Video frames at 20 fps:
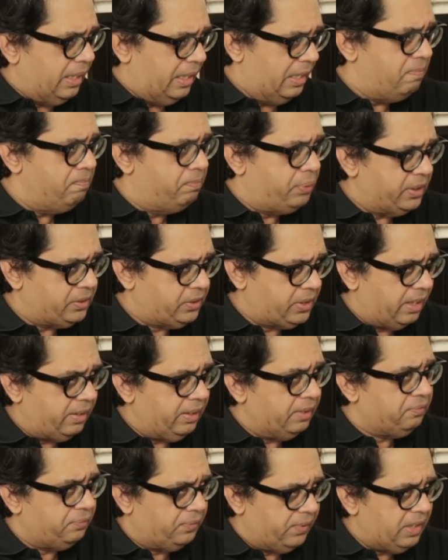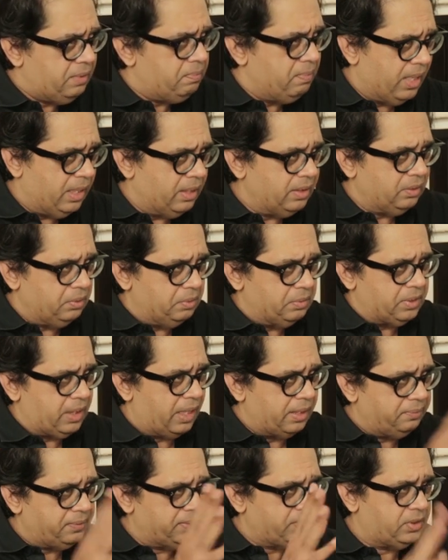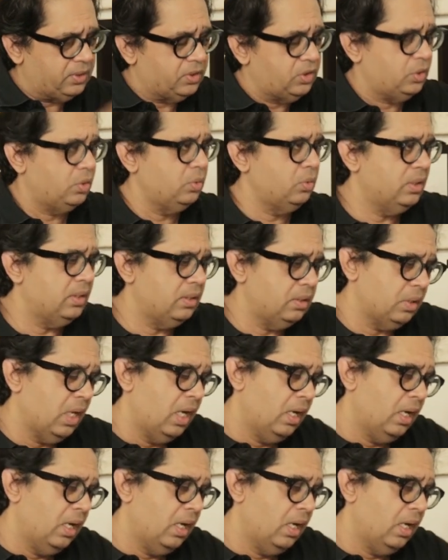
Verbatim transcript: impressed Eric Friedman, who was Heifetz's student,